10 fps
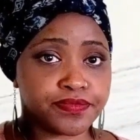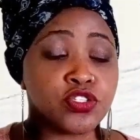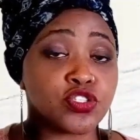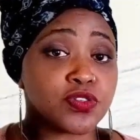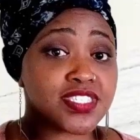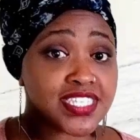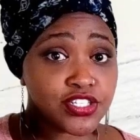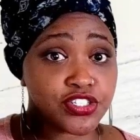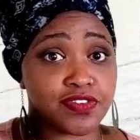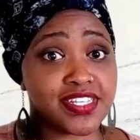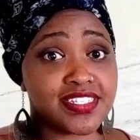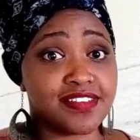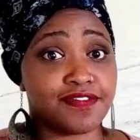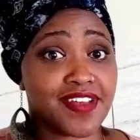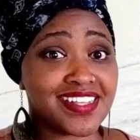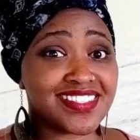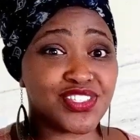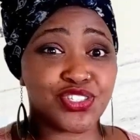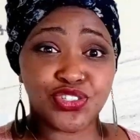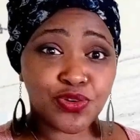So saturated fats
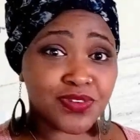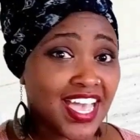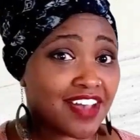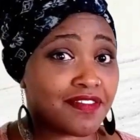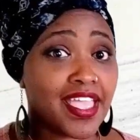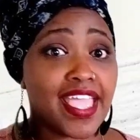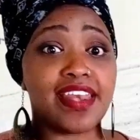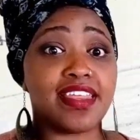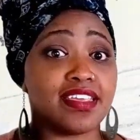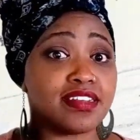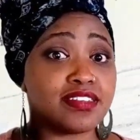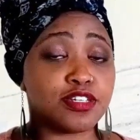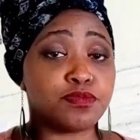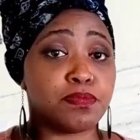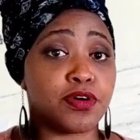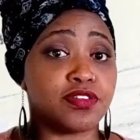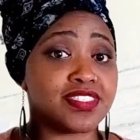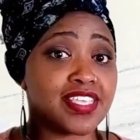don't have any double bonds.